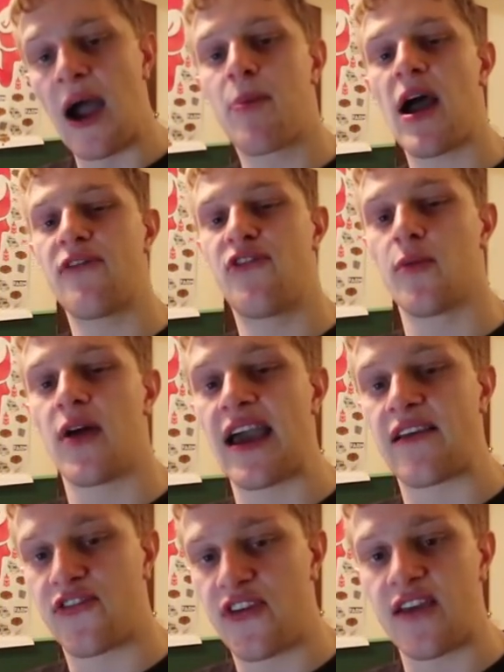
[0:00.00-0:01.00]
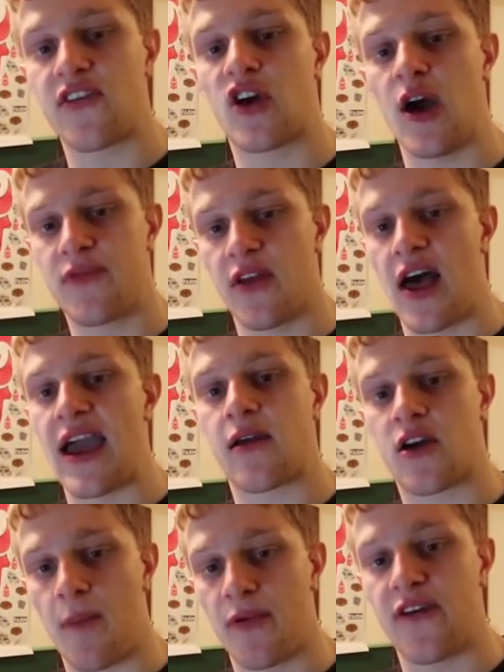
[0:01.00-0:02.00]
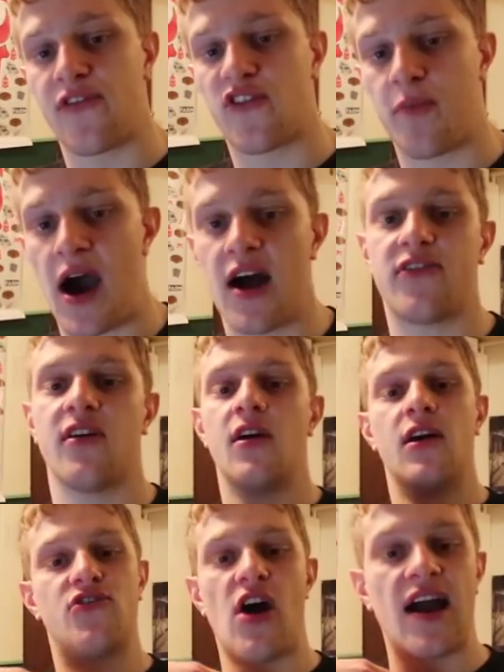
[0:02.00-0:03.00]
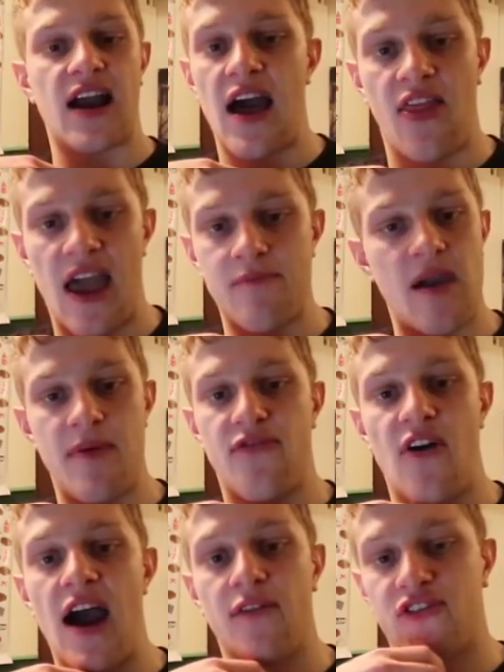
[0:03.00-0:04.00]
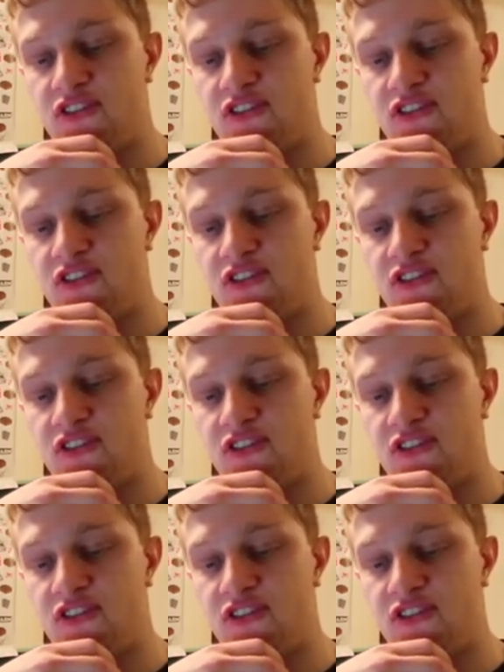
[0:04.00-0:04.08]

I probably filmed like six clips at like a couple different spots. John got like maybe five or